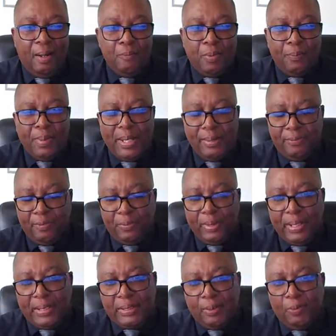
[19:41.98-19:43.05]

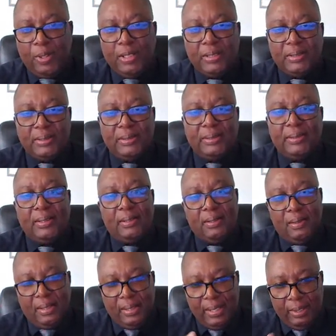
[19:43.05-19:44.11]
Unbelievable as it was,
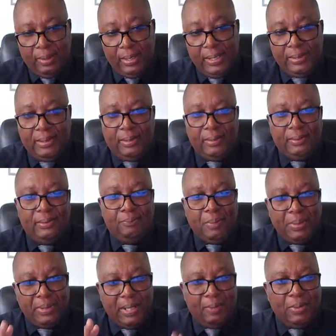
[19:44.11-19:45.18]
he got it done,
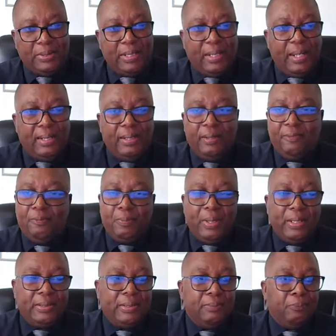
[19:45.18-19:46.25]
but that was the kind of
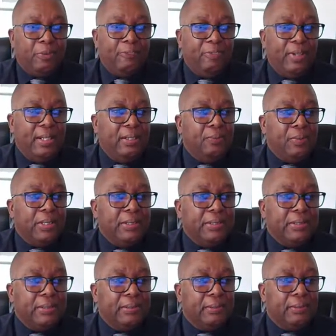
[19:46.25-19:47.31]
person Prof. Lalor was.